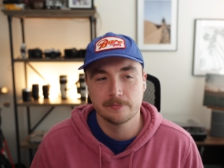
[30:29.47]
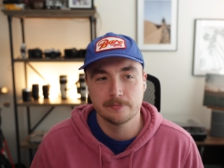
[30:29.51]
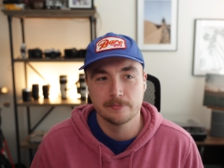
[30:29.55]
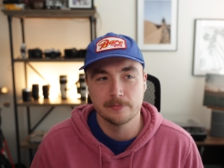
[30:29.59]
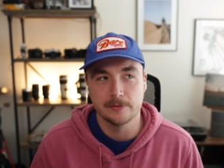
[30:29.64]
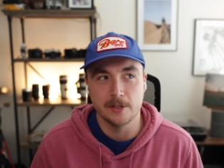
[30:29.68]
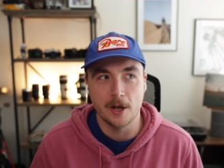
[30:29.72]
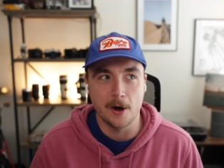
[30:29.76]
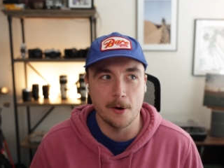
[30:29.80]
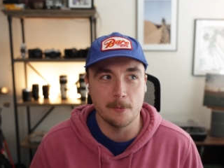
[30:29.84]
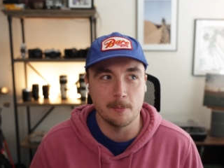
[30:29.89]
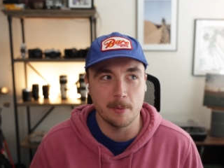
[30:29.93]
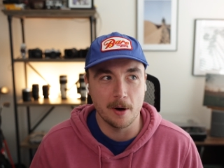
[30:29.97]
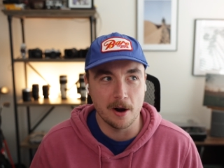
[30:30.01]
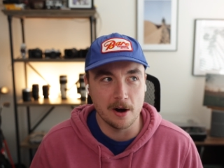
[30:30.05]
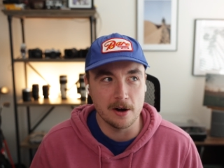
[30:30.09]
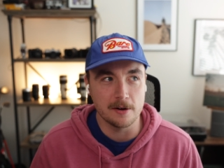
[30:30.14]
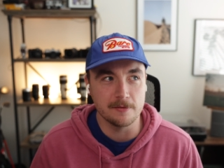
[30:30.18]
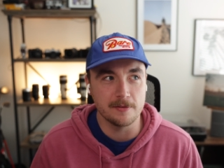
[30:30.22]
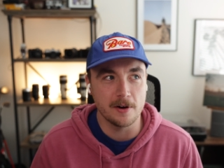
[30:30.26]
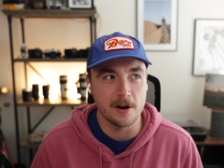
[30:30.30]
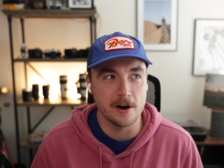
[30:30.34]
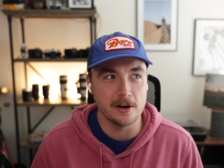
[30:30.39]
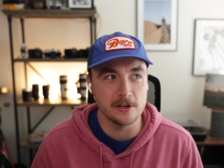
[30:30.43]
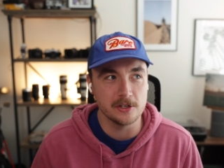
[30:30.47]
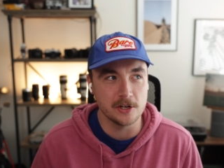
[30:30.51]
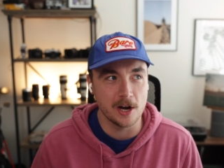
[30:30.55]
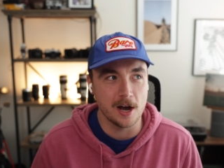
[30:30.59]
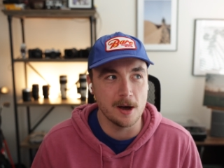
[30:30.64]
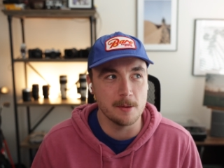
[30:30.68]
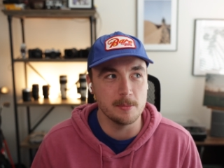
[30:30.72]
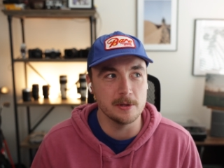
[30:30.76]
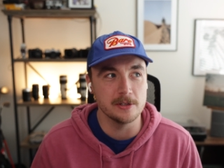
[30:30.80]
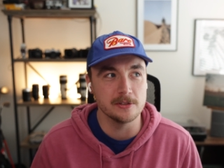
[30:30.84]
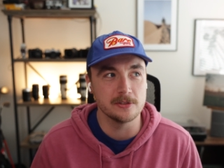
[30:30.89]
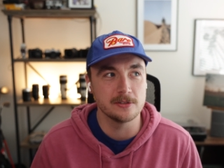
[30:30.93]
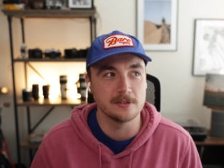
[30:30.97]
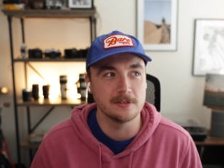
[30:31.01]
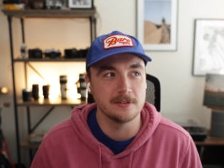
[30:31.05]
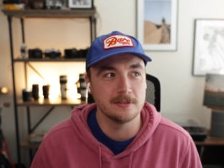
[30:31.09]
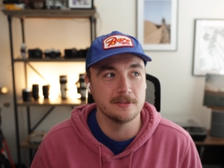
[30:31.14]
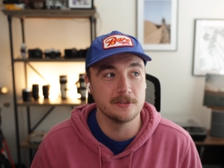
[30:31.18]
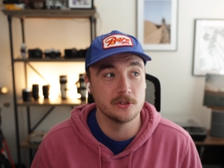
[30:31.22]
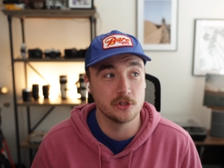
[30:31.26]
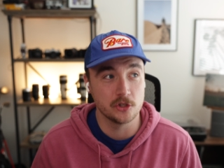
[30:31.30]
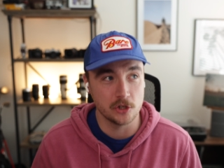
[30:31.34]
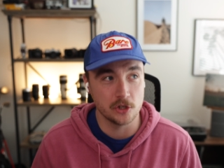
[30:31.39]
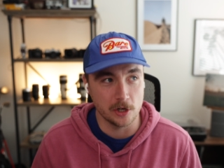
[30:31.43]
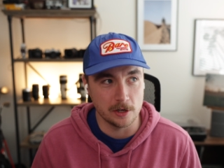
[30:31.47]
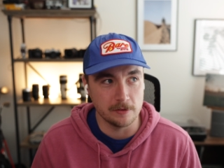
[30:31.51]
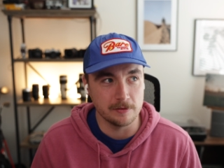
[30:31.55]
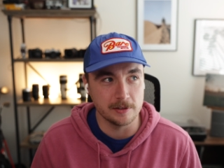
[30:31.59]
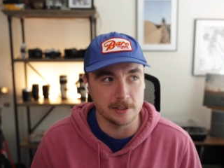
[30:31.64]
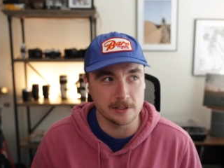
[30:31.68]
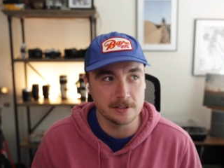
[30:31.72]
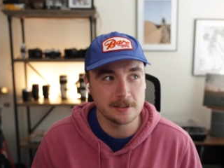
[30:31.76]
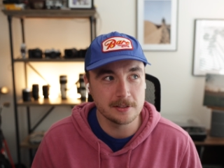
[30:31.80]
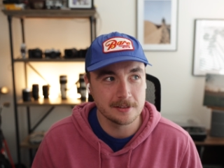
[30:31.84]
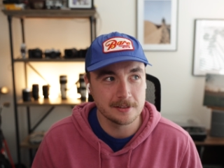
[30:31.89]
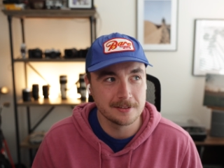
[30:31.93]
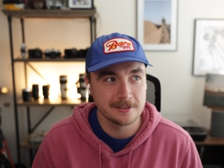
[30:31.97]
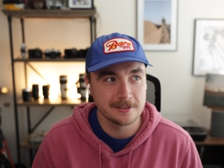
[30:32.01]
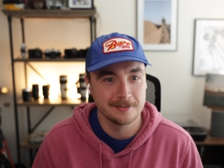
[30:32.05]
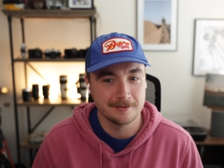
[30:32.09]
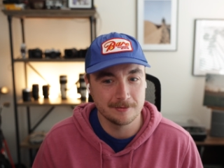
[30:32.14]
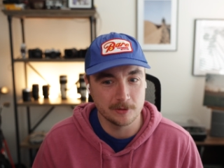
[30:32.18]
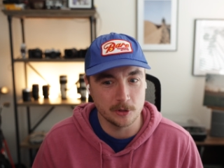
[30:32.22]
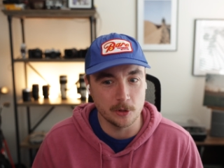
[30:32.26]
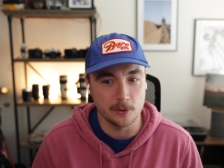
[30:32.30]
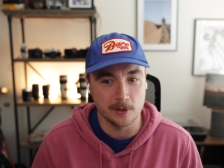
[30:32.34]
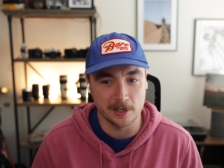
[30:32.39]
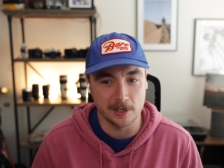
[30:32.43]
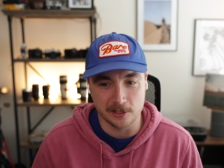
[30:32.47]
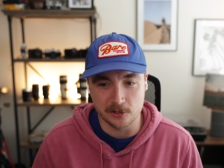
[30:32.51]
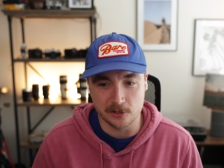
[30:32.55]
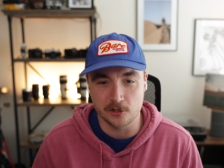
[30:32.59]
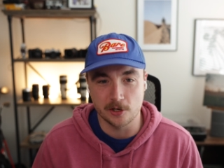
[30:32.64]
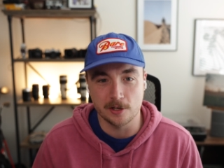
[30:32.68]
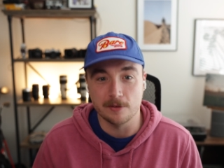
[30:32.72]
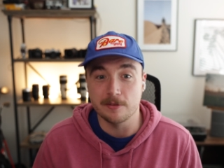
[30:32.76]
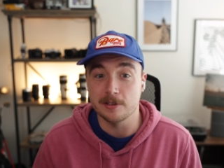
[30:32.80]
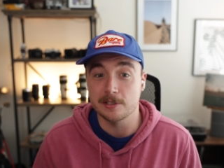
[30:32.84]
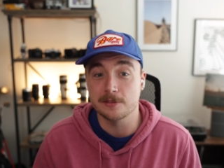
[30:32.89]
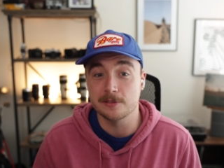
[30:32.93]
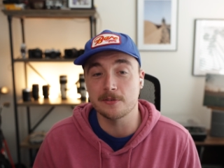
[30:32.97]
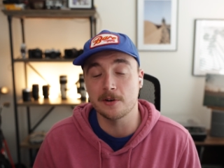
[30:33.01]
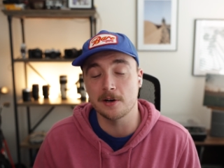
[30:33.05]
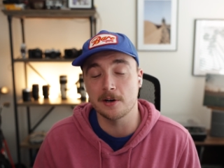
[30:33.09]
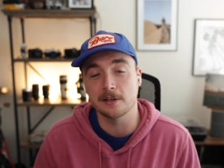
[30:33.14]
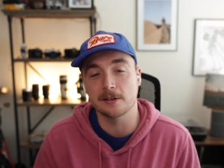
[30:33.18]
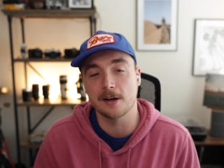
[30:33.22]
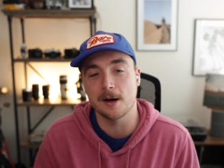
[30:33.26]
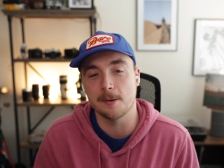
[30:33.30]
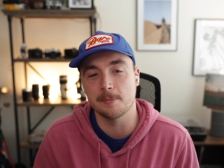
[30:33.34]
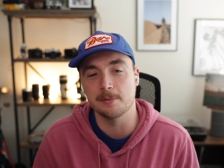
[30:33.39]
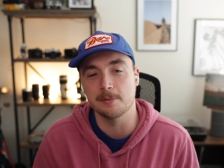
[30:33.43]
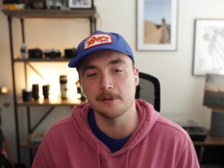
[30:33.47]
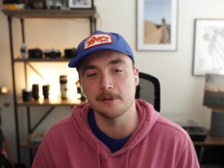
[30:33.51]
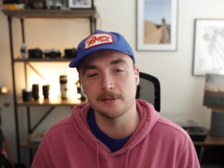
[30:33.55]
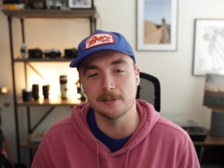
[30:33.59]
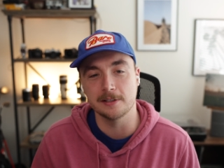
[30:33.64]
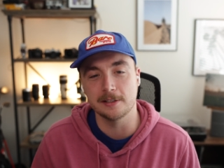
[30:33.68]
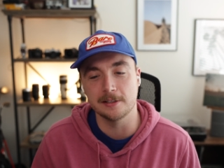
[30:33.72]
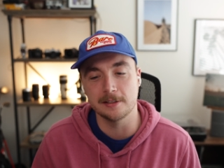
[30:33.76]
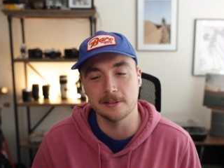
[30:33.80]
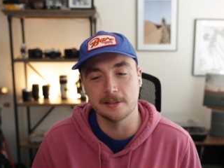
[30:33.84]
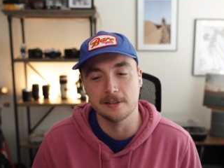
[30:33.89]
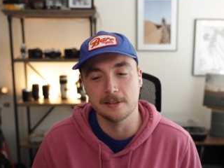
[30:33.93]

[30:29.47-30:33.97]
no, part of our job is service, doing a service for a couple, and